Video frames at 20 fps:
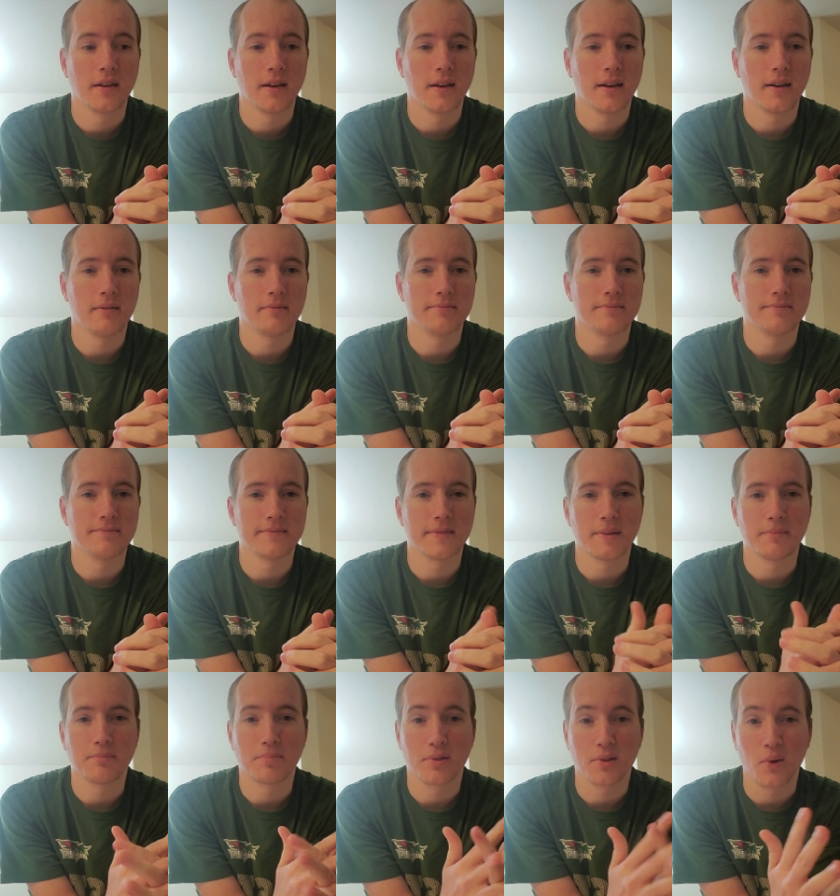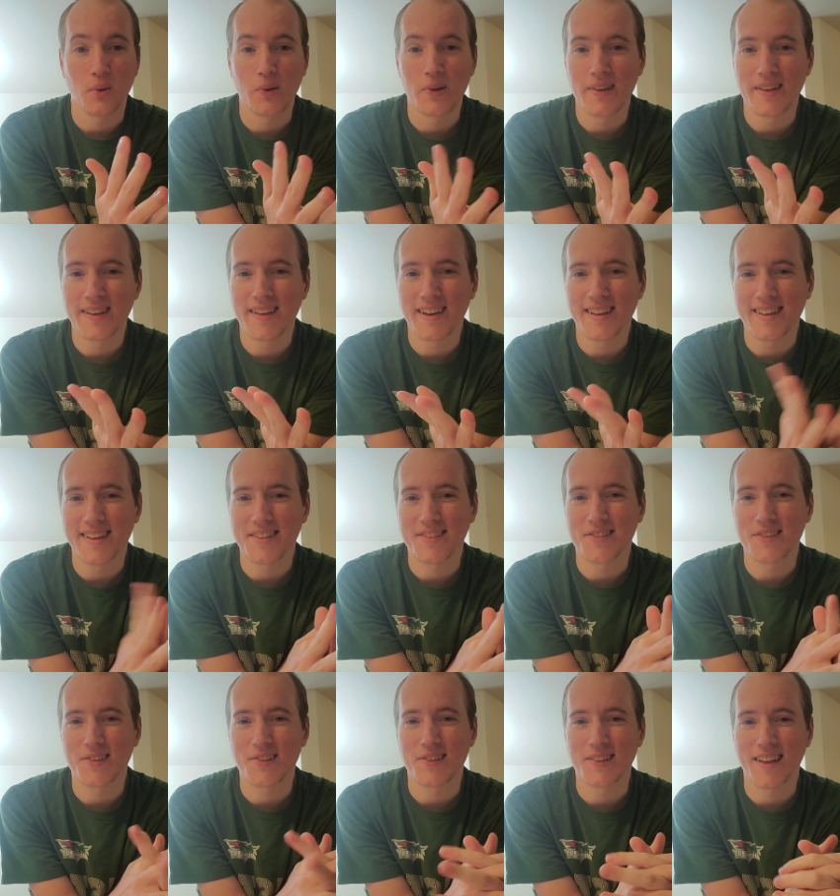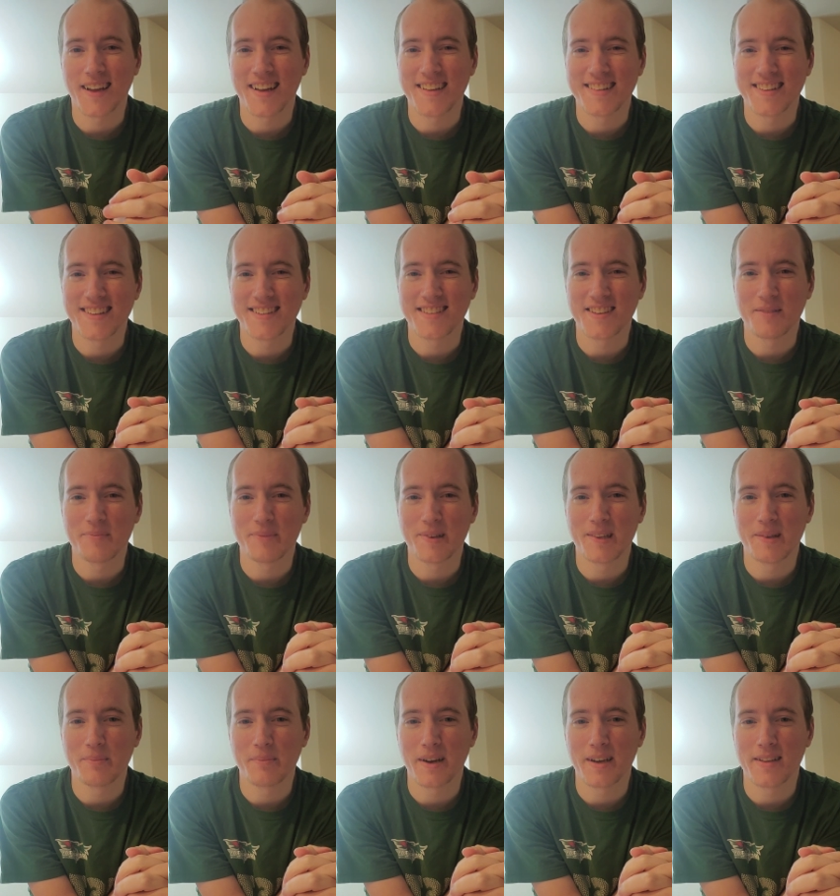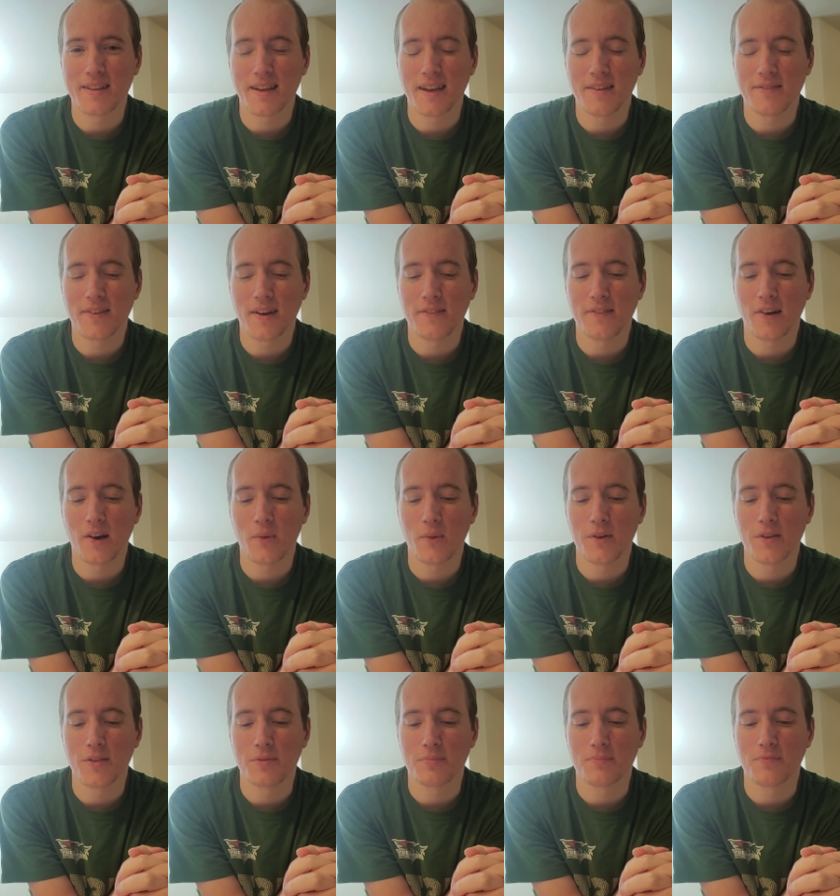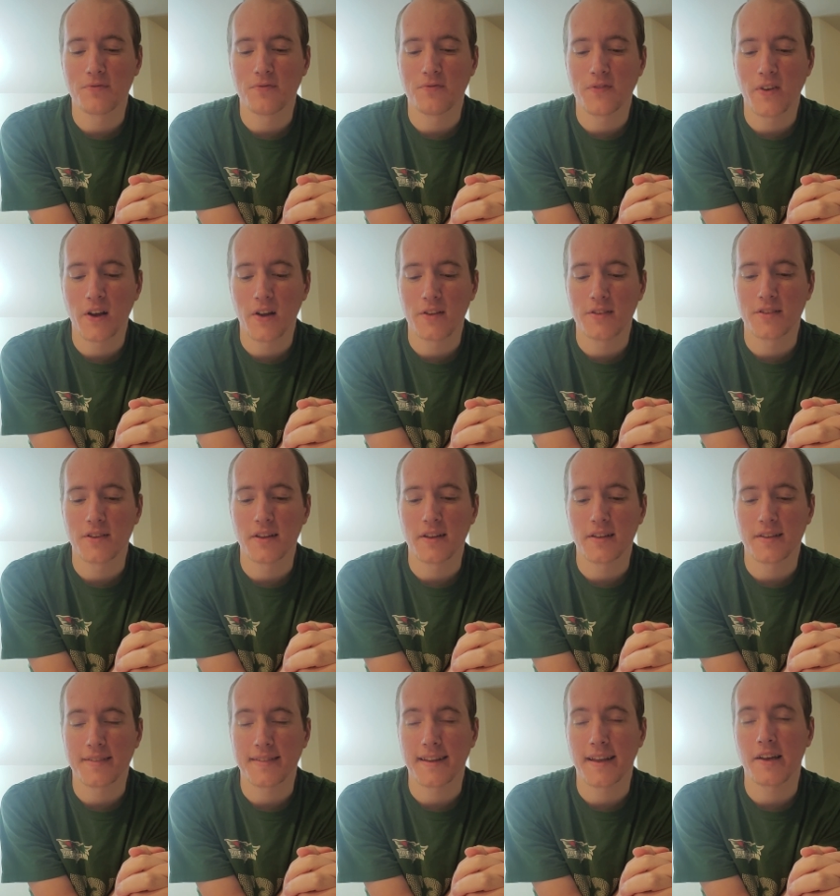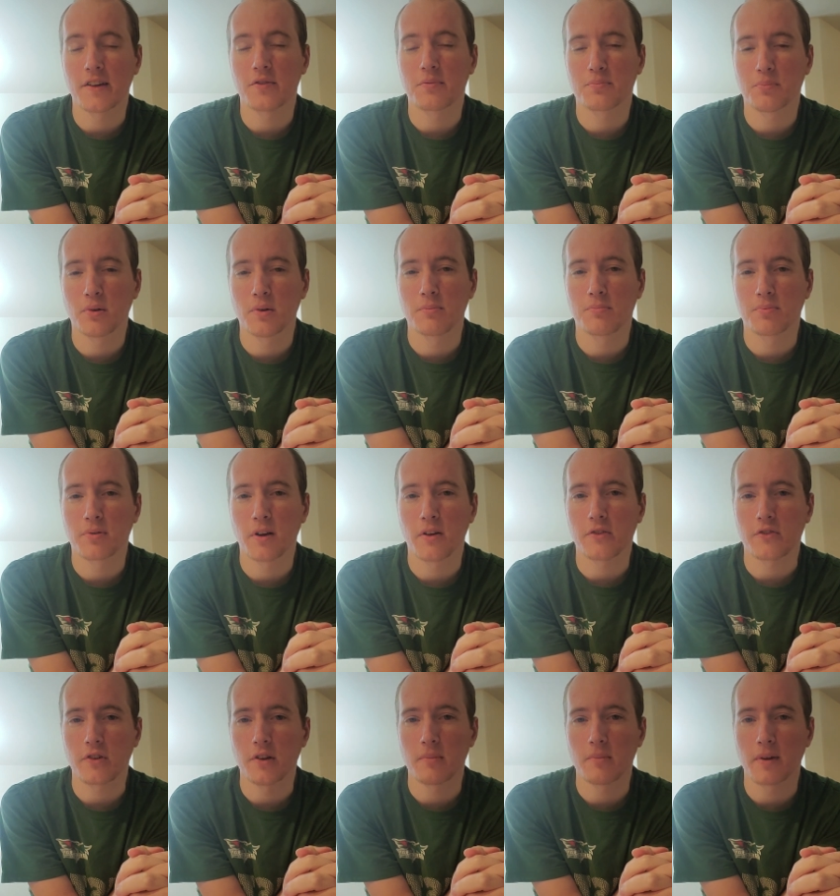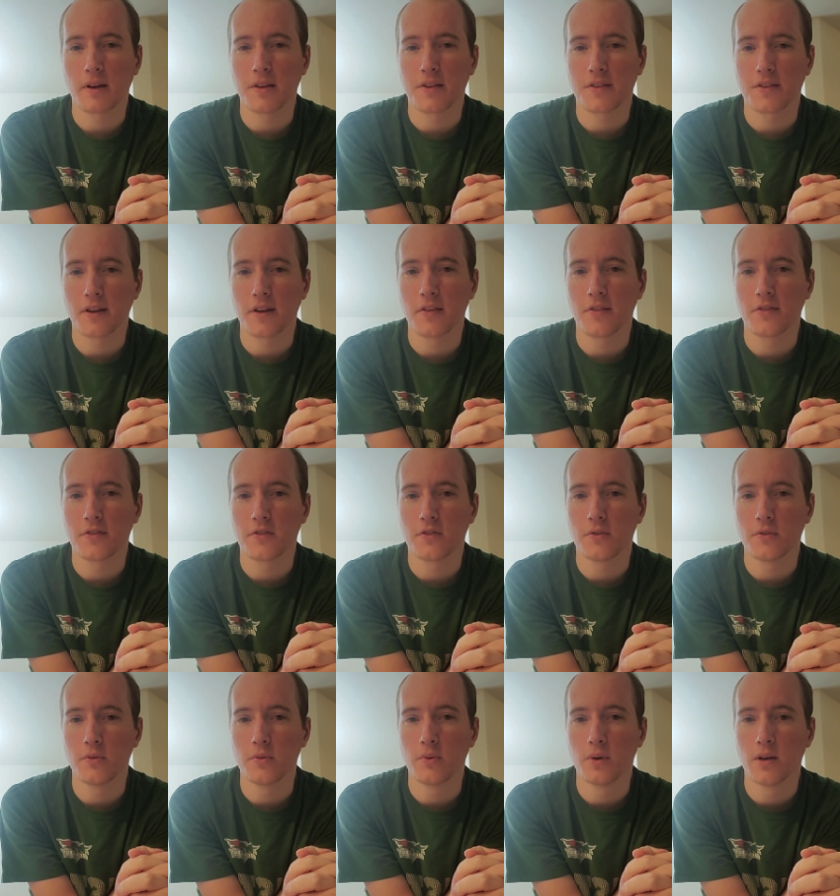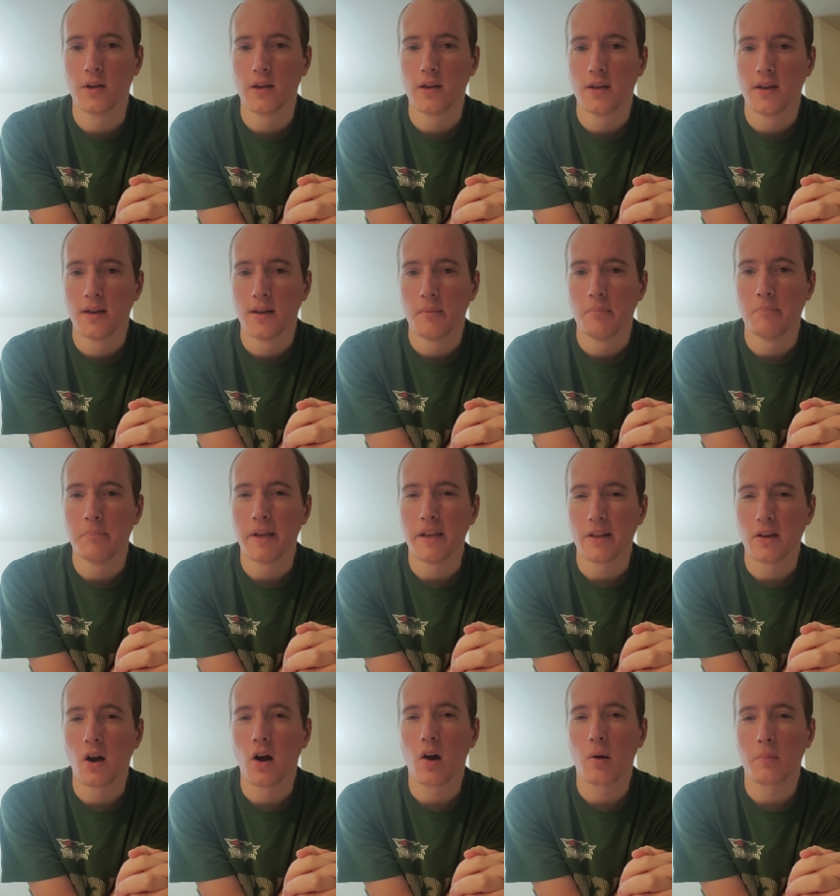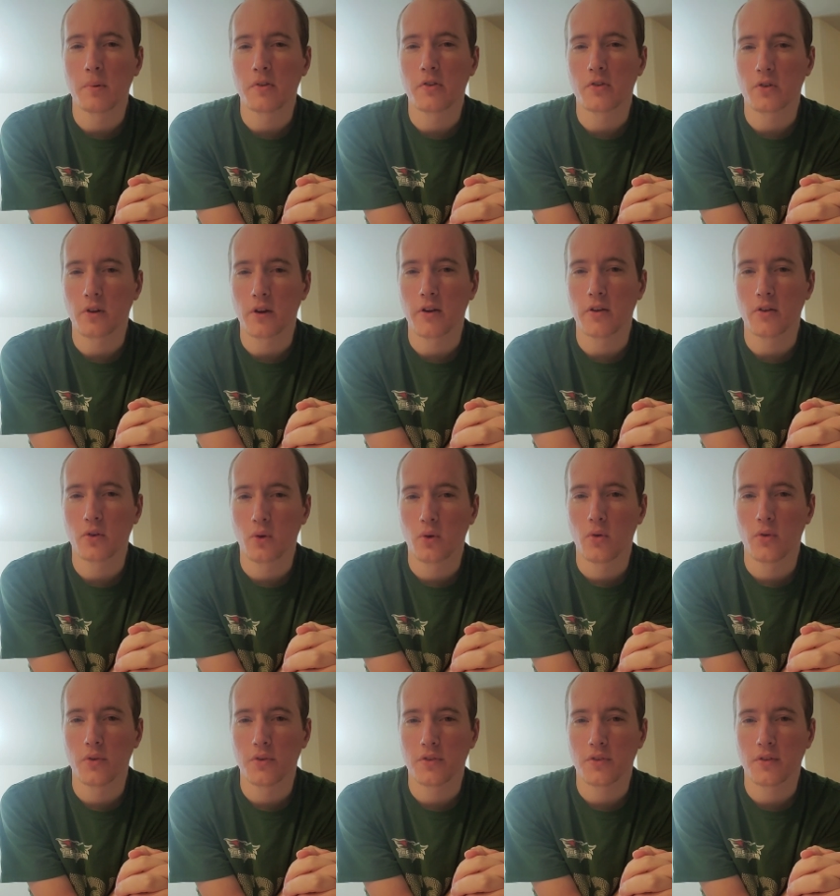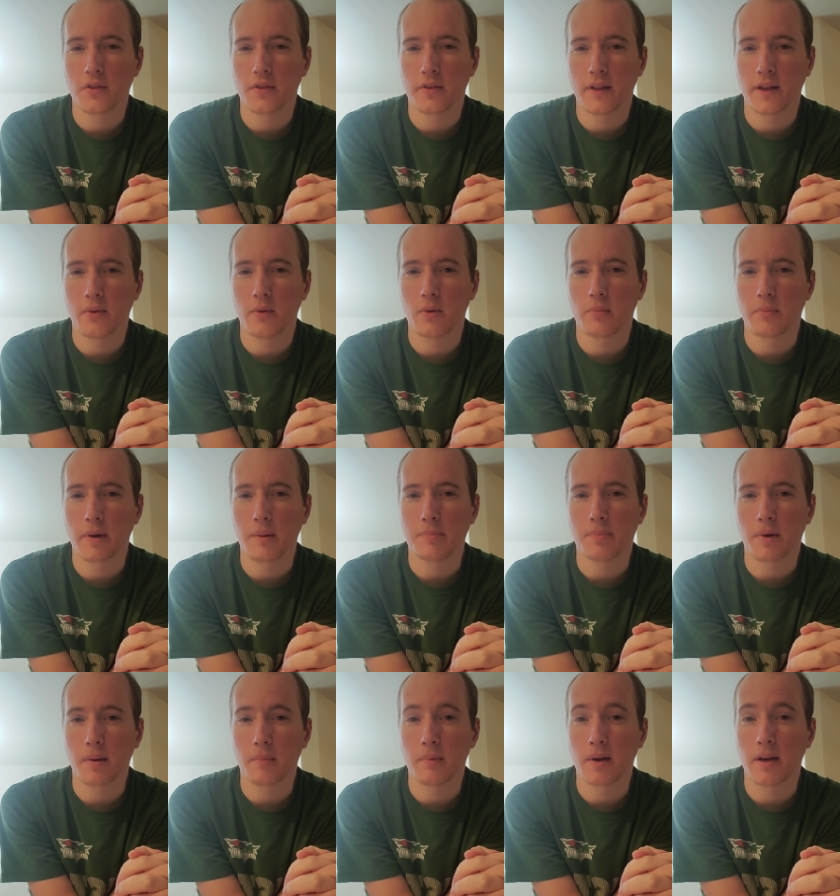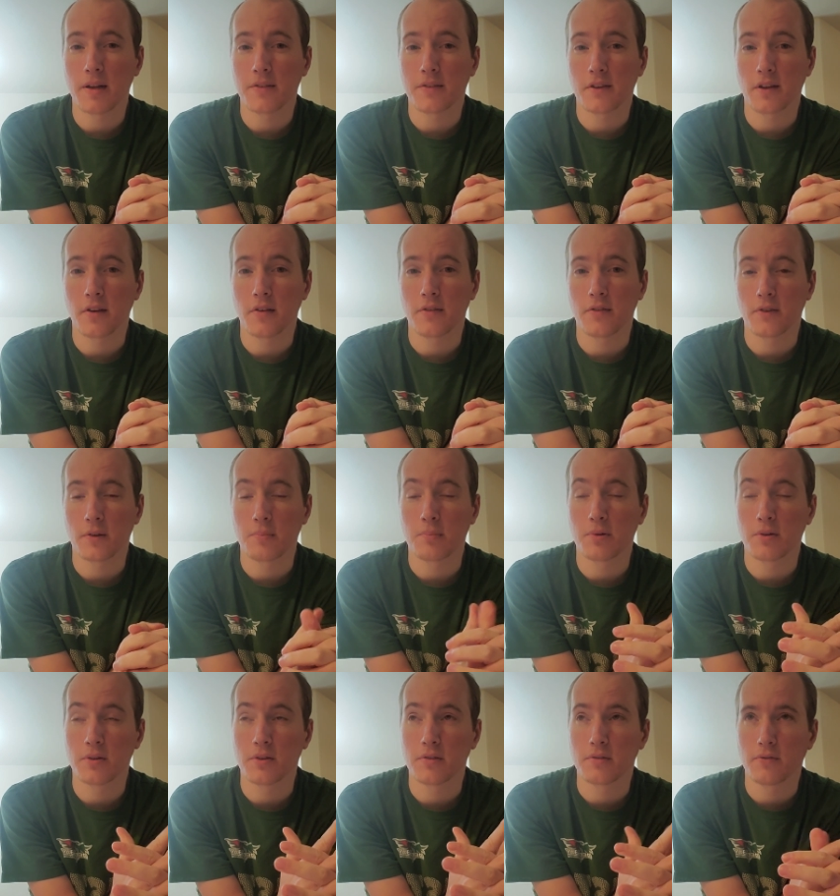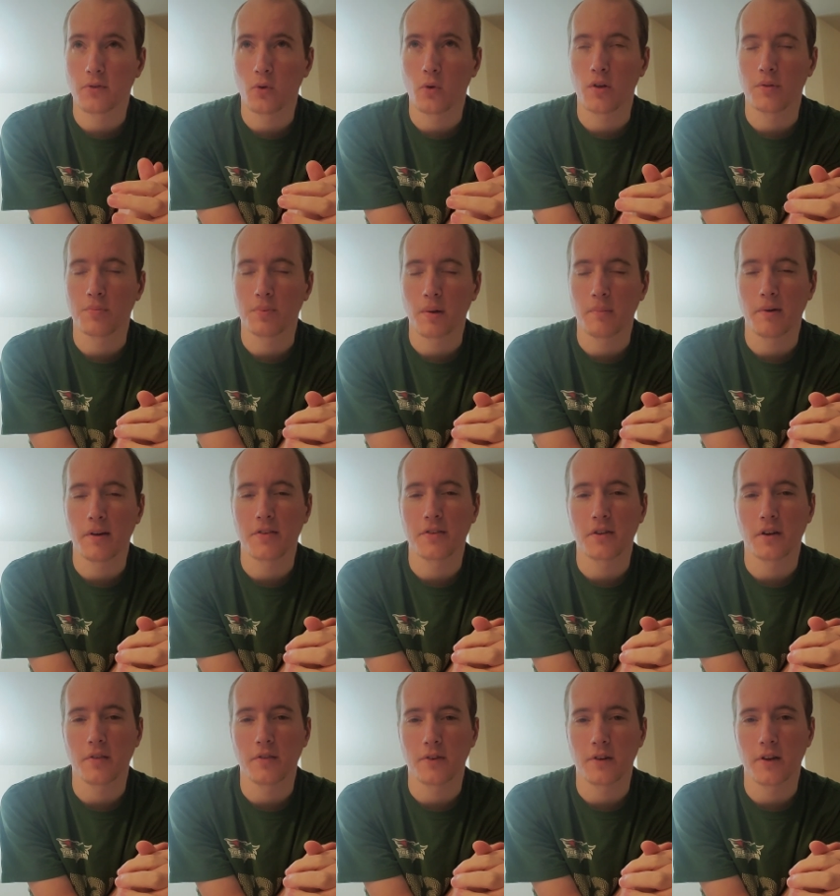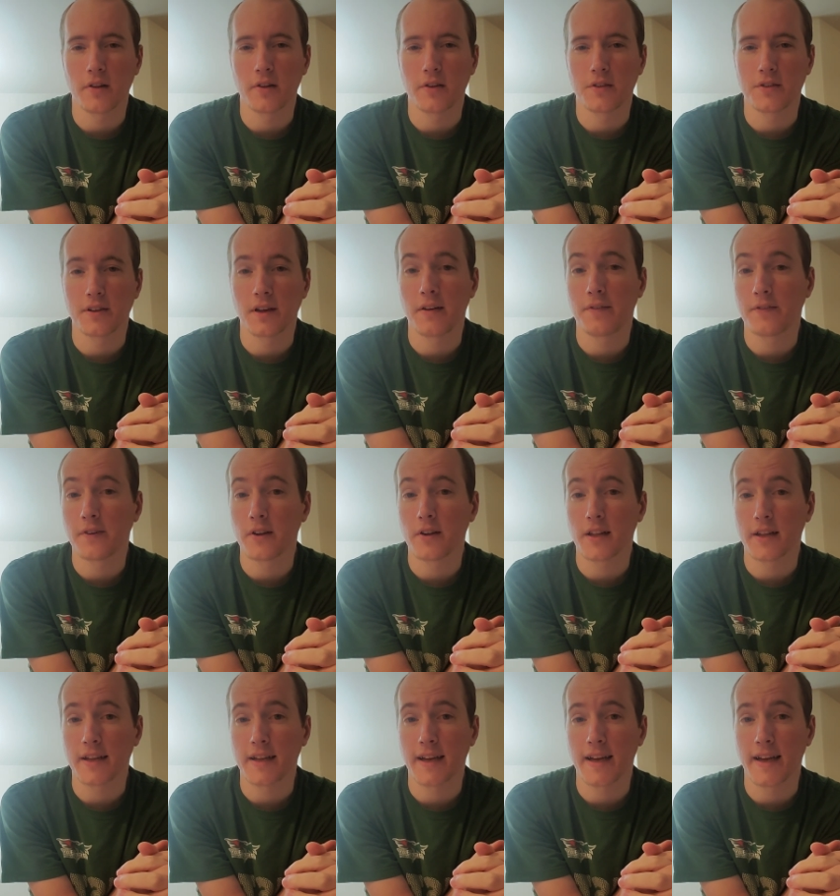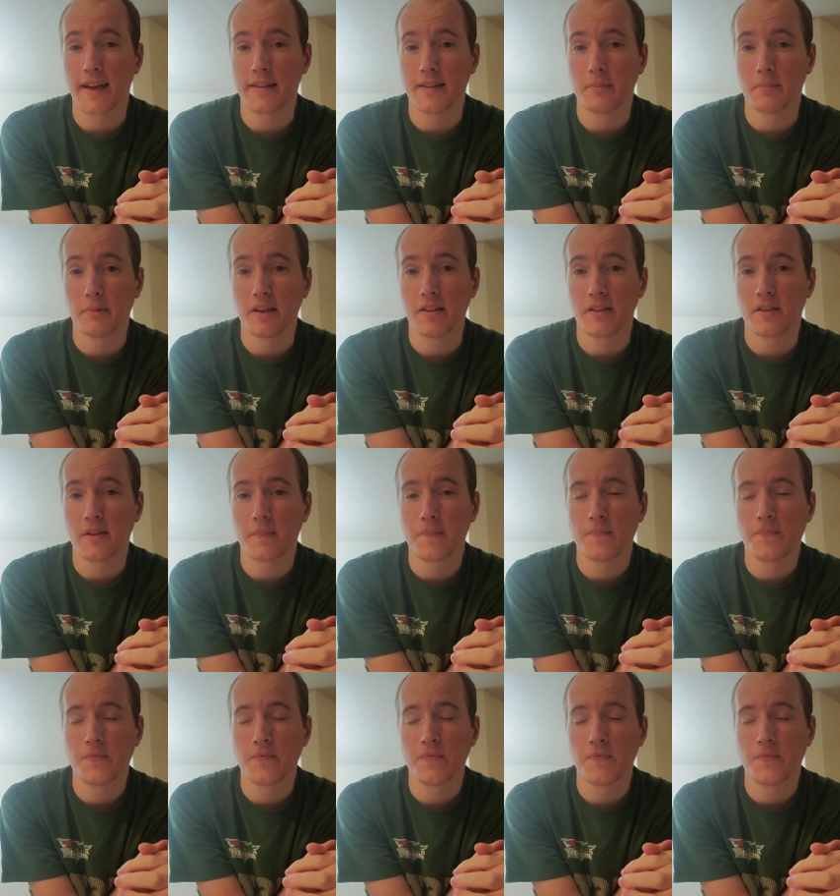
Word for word: um, employee. I guess there are a lot of things that have been in my life. I've always felt slash put pressure on myself to meet arbitrary goals that were met by myself or put forth by myself or others, and I felt like I had to meet.